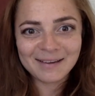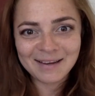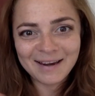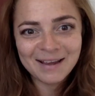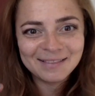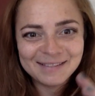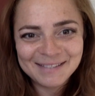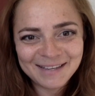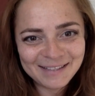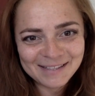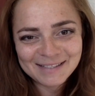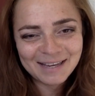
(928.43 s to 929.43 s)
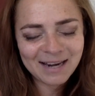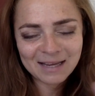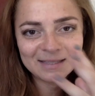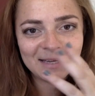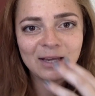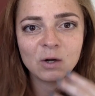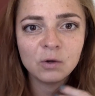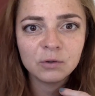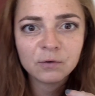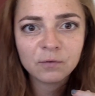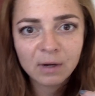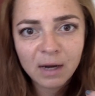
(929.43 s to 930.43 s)
The skin is connecting in all
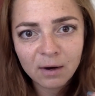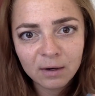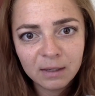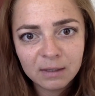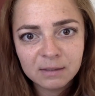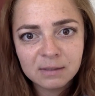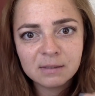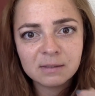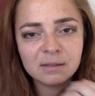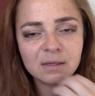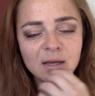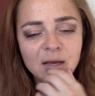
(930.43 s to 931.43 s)
different areas.